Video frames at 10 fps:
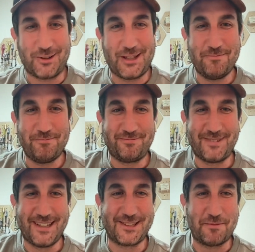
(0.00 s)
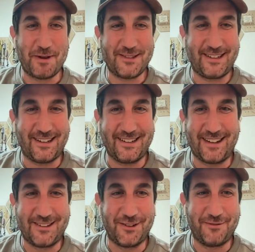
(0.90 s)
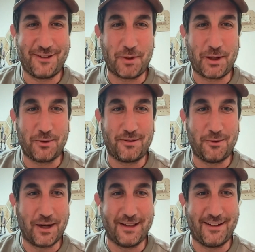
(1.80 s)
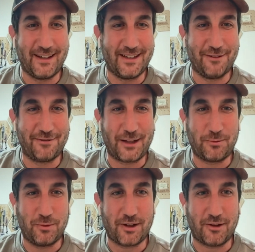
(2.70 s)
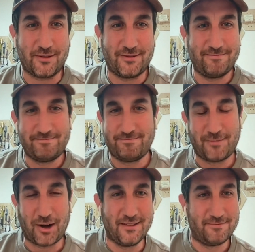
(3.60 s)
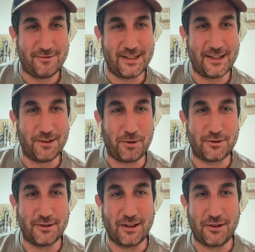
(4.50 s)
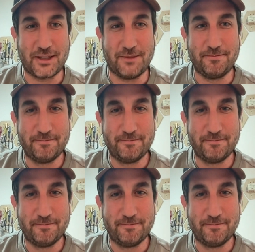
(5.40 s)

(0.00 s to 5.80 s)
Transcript: think like our team is amazing. I don't think we could do any of that without any single person in